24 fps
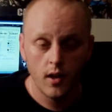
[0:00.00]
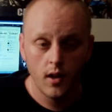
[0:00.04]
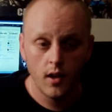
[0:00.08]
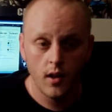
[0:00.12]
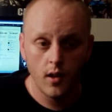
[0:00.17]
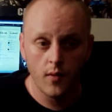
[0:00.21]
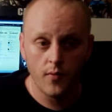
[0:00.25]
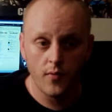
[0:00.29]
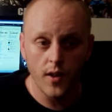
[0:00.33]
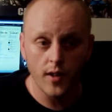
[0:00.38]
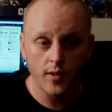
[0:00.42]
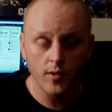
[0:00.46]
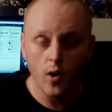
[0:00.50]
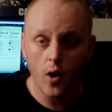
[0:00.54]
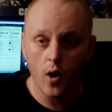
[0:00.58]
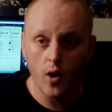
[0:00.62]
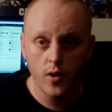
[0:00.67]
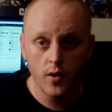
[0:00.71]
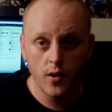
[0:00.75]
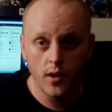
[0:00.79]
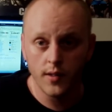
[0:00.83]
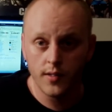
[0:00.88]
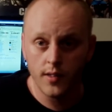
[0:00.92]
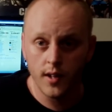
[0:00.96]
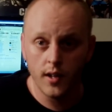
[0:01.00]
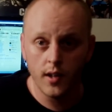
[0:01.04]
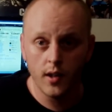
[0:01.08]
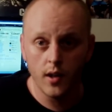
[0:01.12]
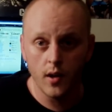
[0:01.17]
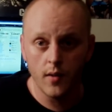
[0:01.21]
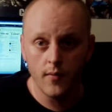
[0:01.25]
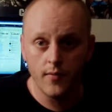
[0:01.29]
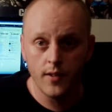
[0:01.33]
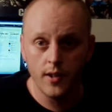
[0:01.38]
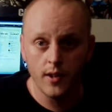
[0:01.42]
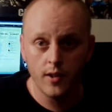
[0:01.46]
If that's all you can
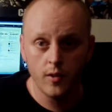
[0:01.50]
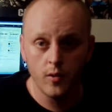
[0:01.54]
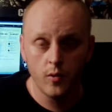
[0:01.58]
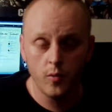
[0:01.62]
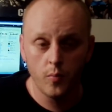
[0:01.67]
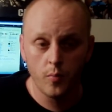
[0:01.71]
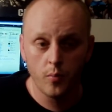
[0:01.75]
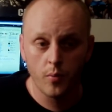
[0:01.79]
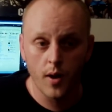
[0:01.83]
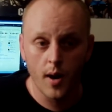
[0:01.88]
think of, then you